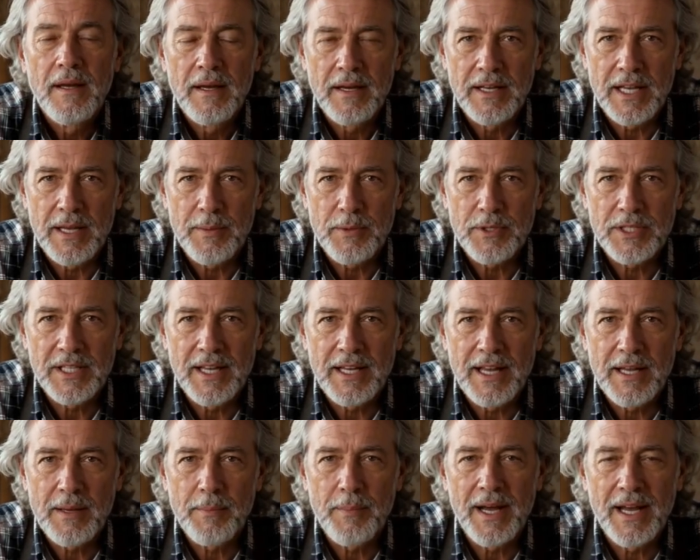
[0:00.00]
keeps
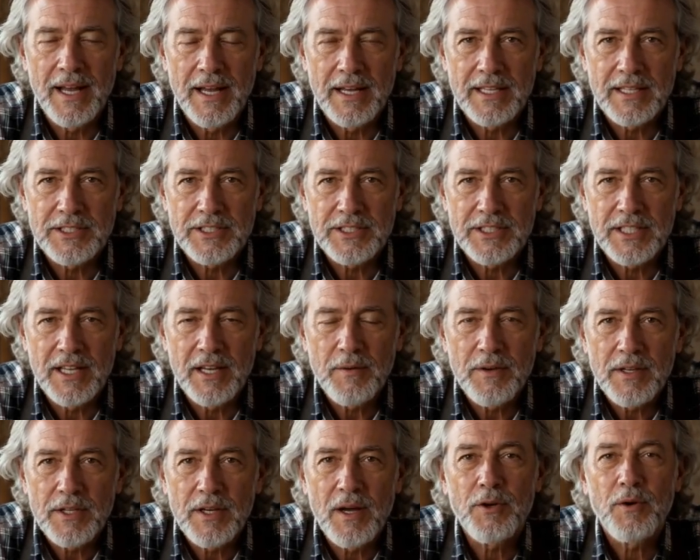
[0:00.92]
getting made instead
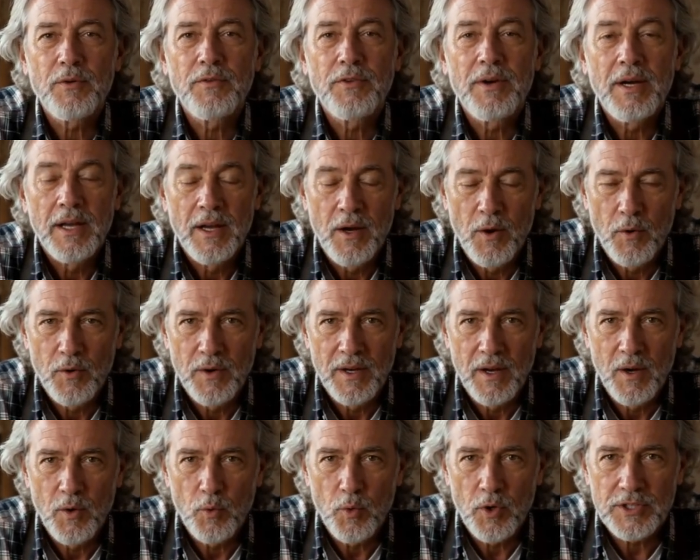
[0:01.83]
of another video
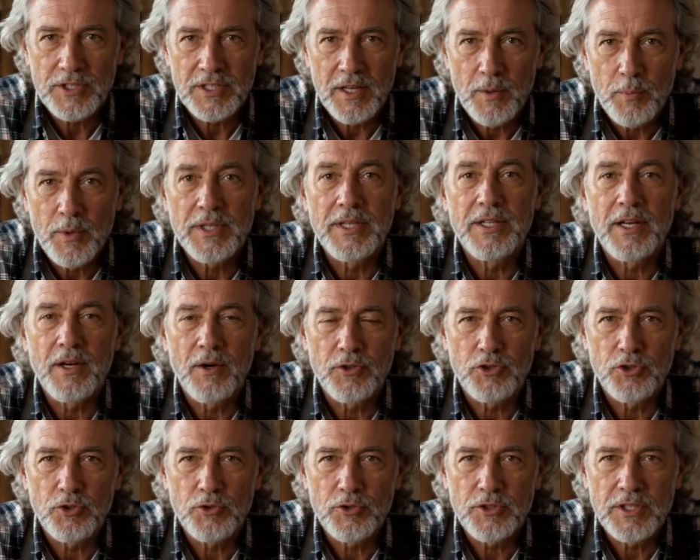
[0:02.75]
where someone
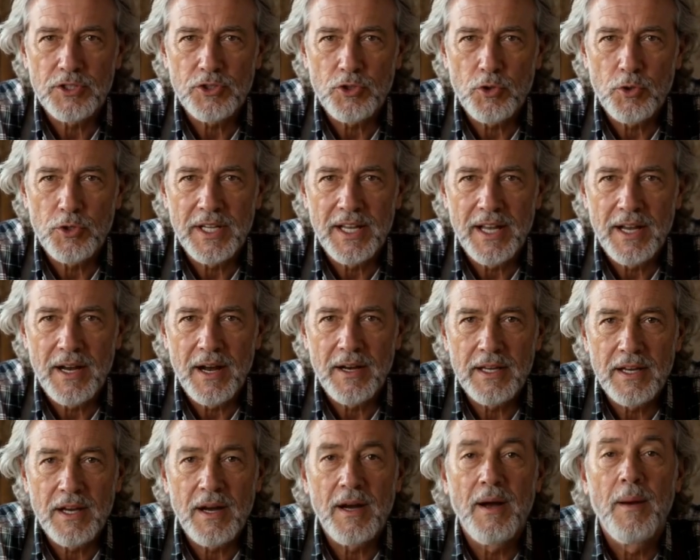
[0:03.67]
tells you that you
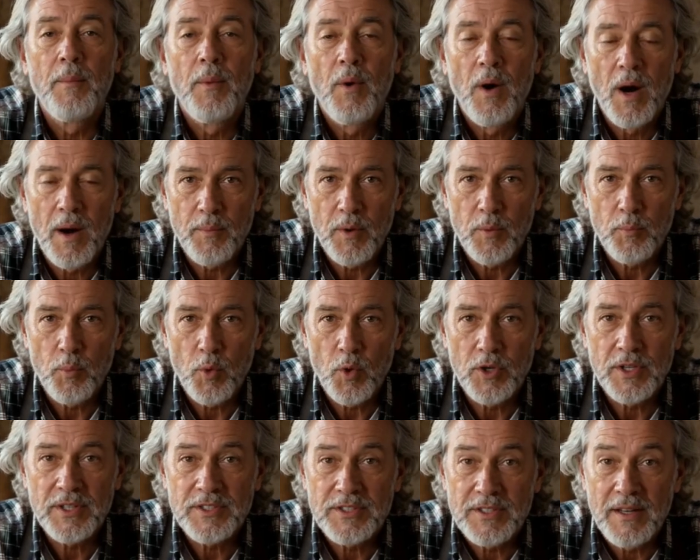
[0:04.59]
cannot cut a proper
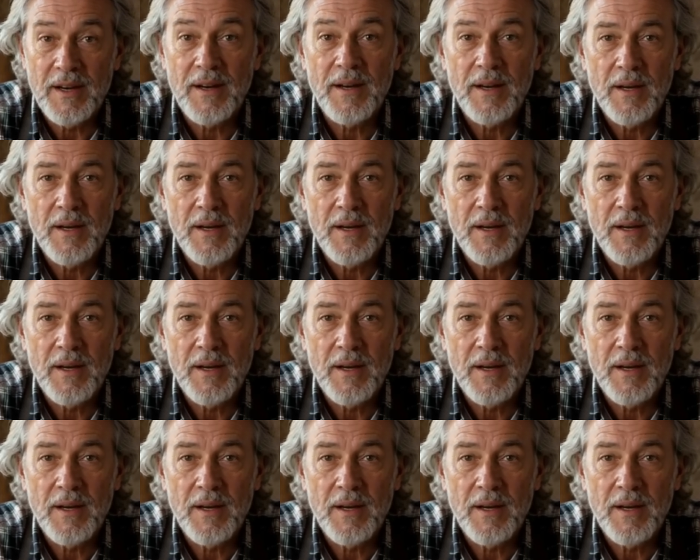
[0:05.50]
mortise